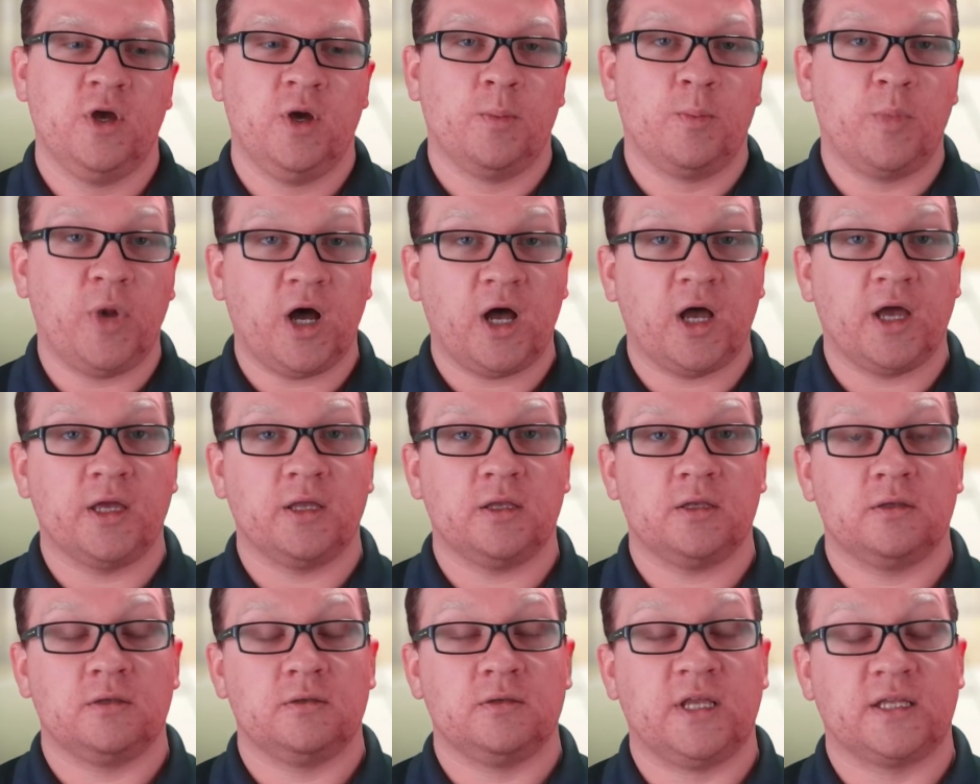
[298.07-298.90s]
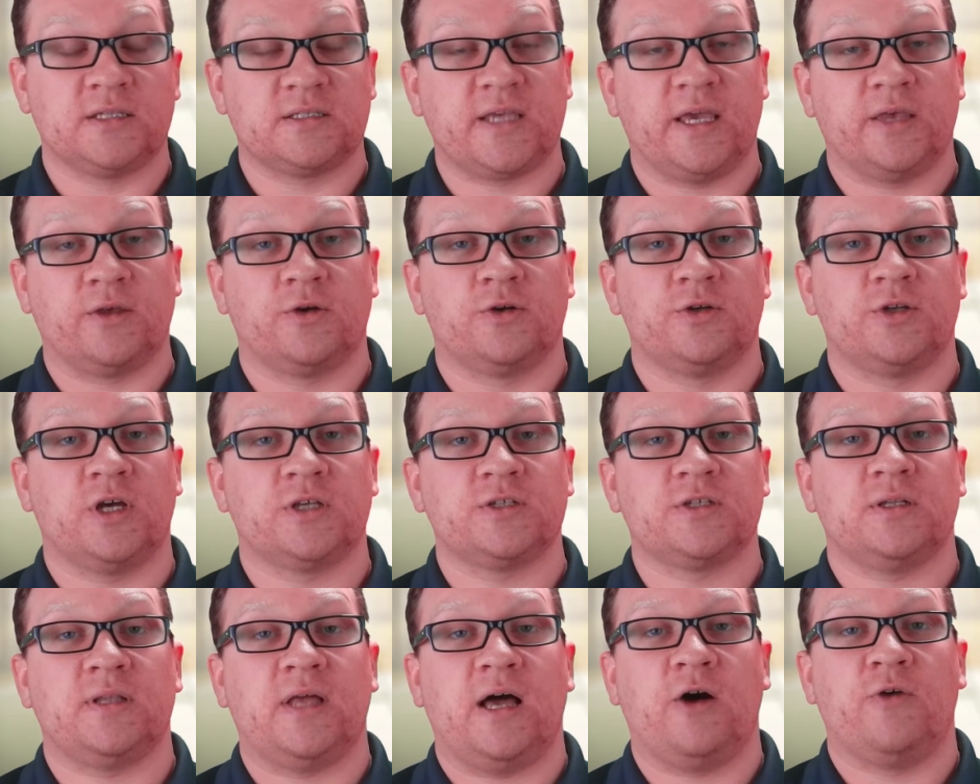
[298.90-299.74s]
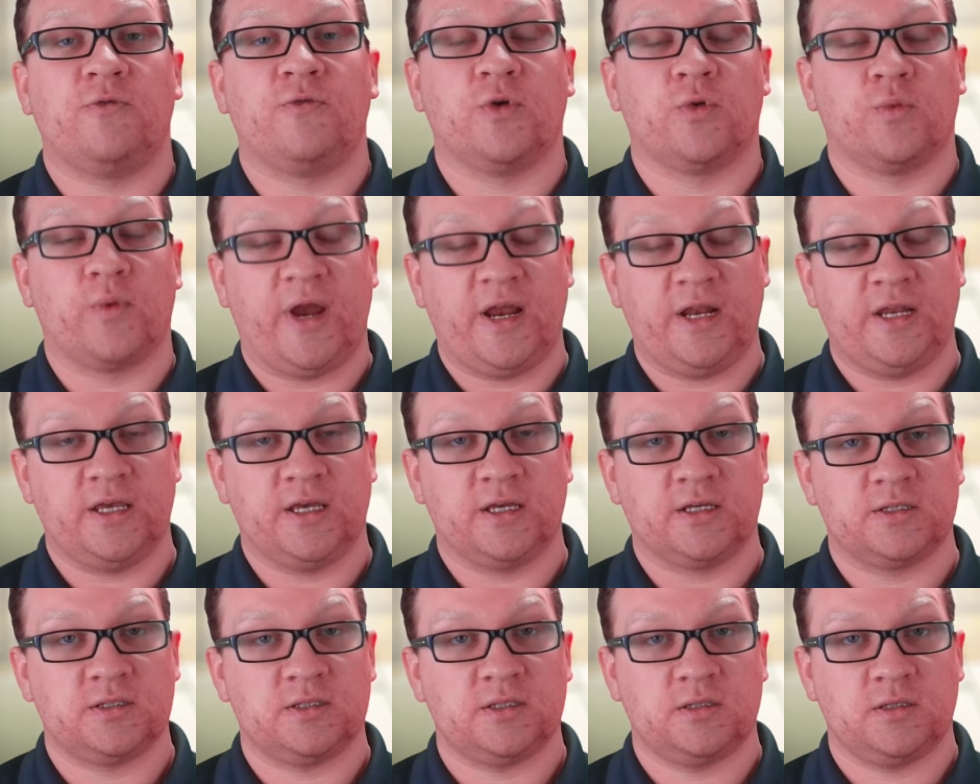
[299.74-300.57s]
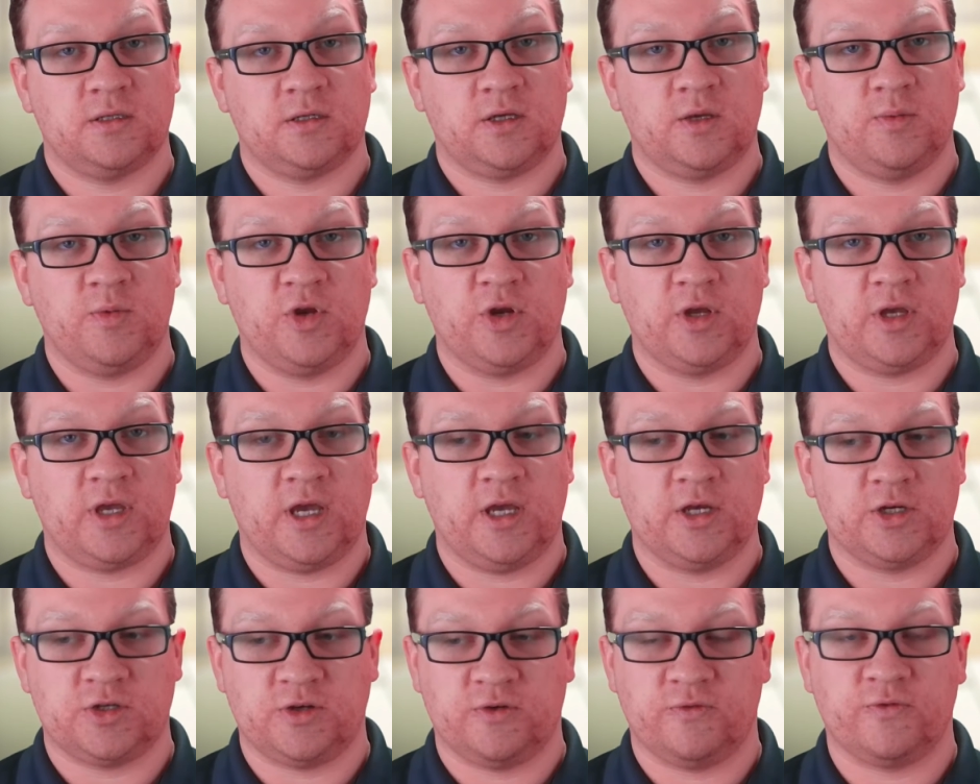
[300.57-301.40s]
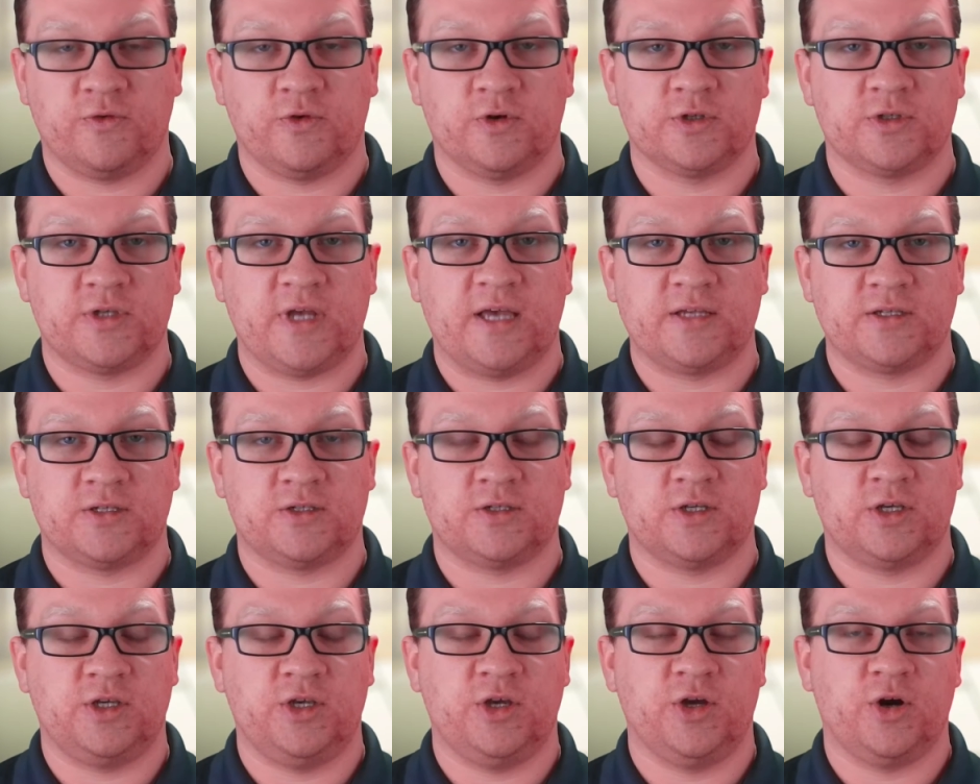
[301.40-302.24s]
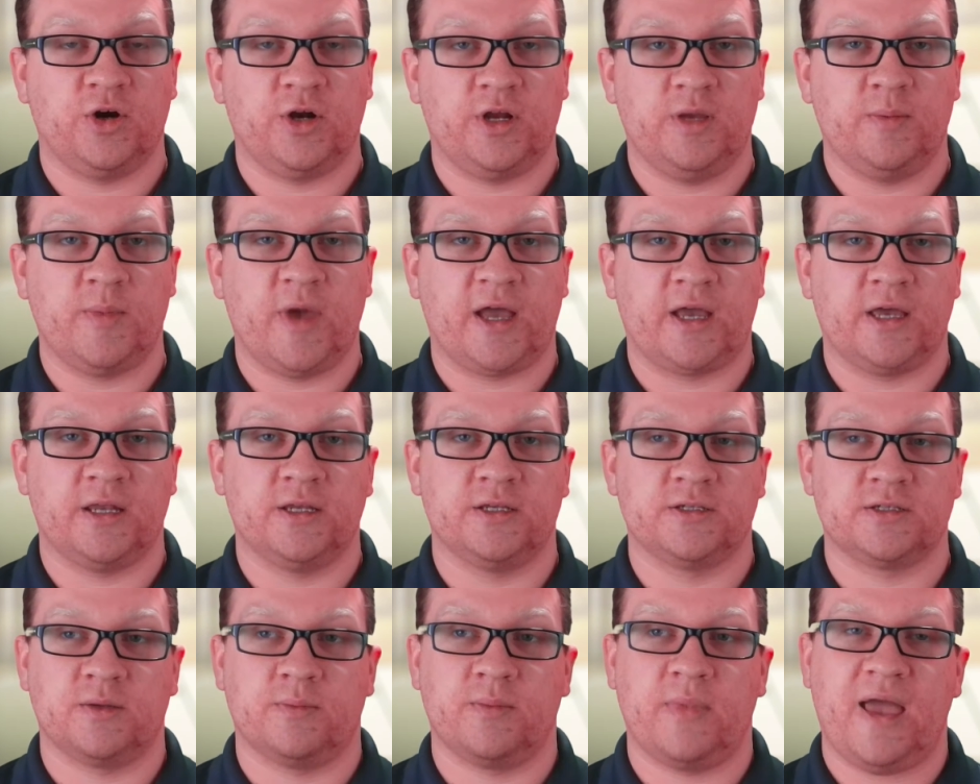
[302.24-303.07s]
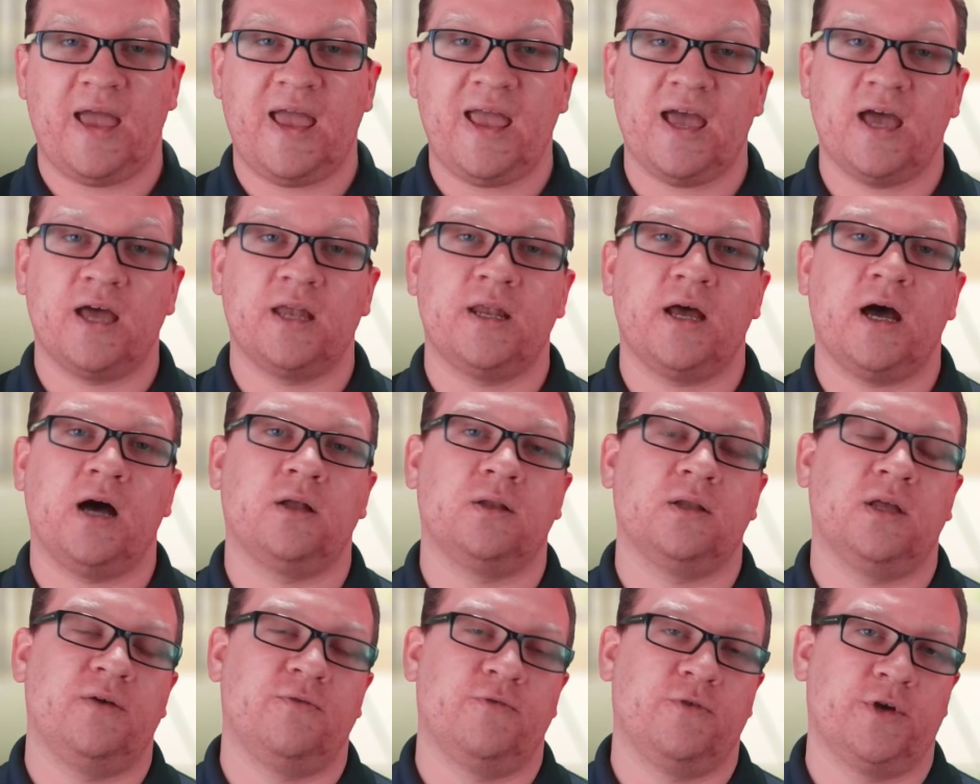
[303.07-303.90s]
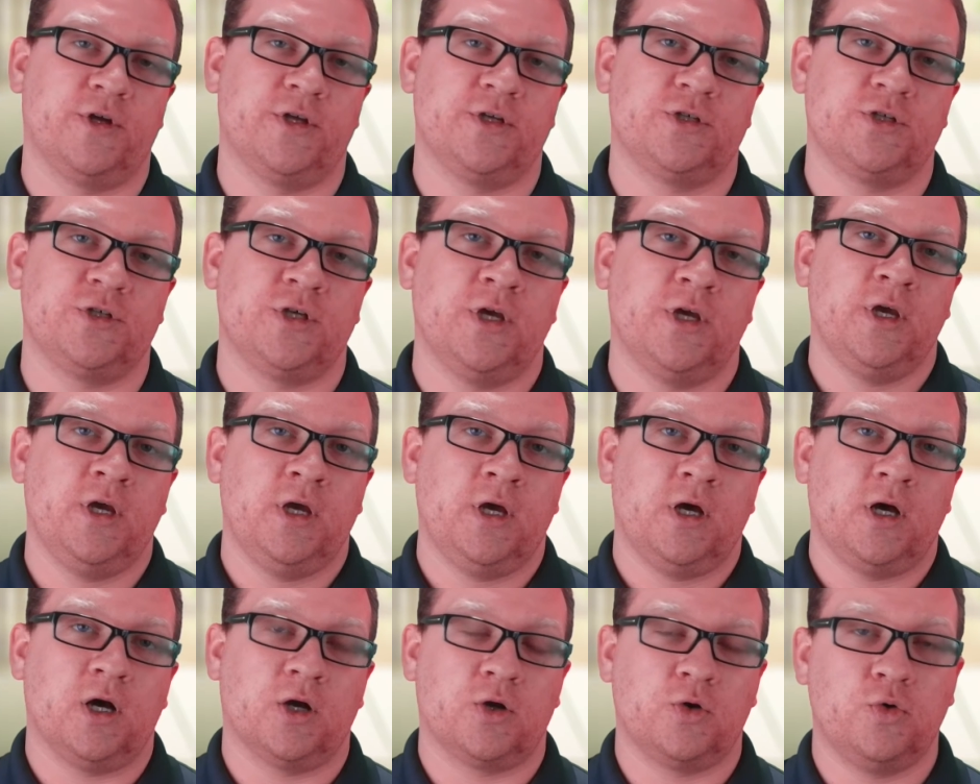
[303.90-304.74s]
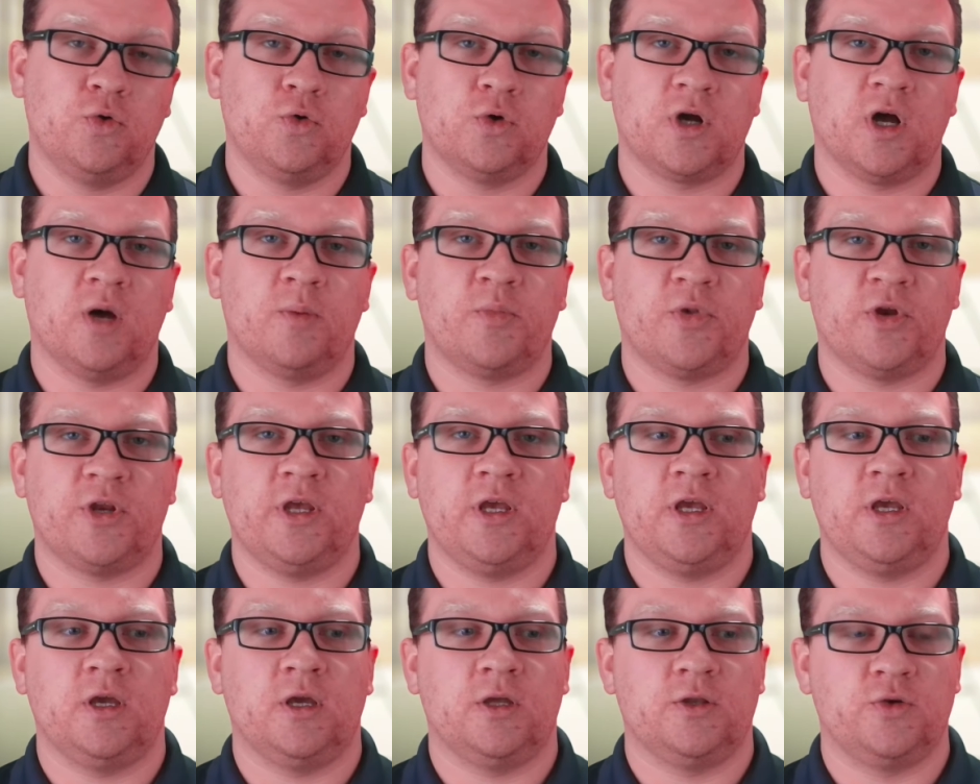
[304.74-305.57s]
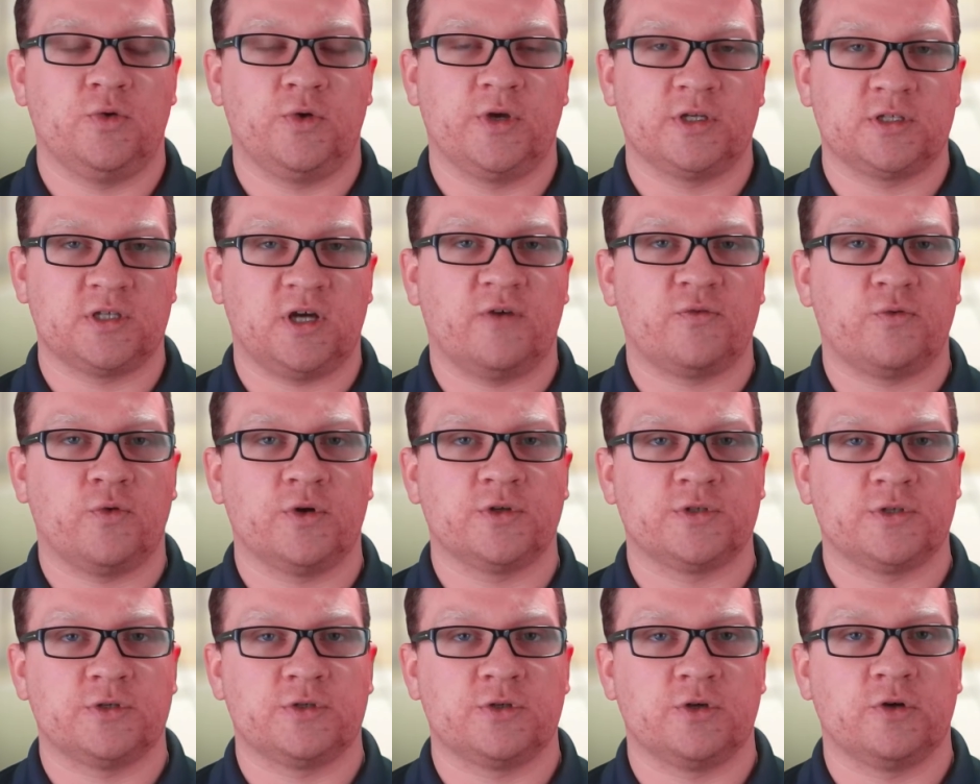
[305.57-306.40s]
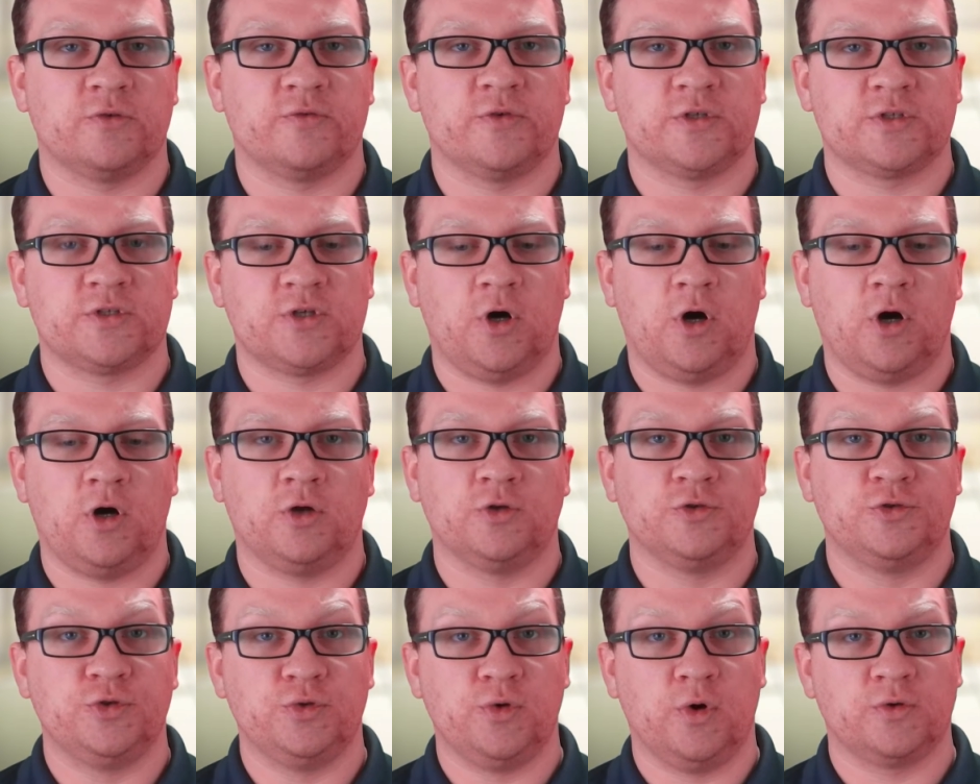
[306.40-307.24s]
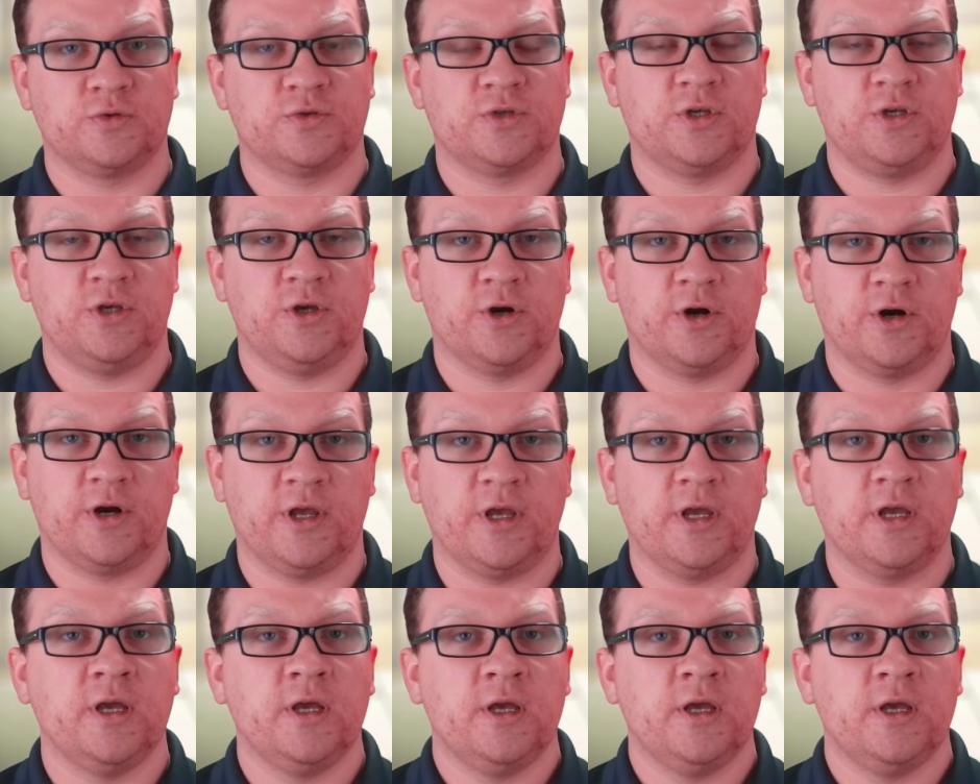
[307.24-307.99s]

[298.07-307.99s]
but NetScaler does allow for radius communication first as a security mechanism, and I'll leverage a cool company doing software as a service called Duo Security